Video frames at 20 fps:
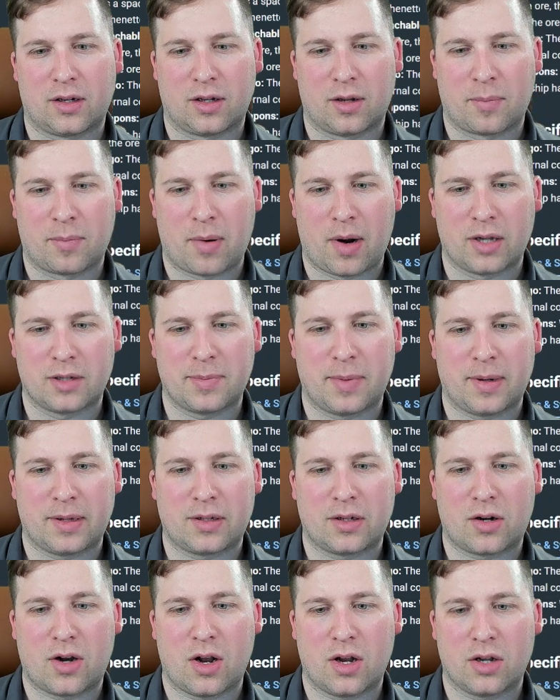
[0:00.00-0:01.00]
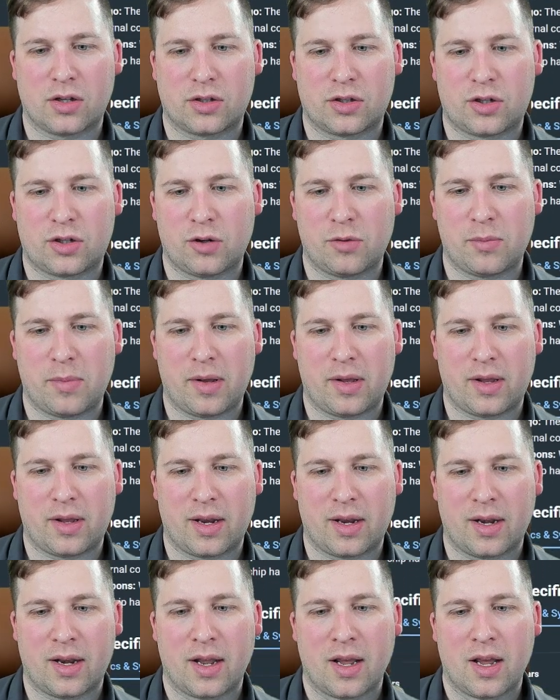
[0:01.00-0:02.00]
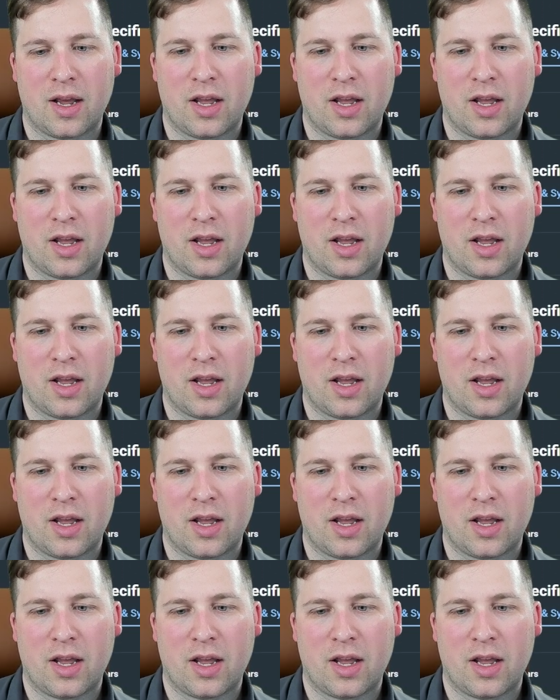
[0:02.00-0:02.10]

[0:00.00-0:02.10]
The Prospector costs 2 million.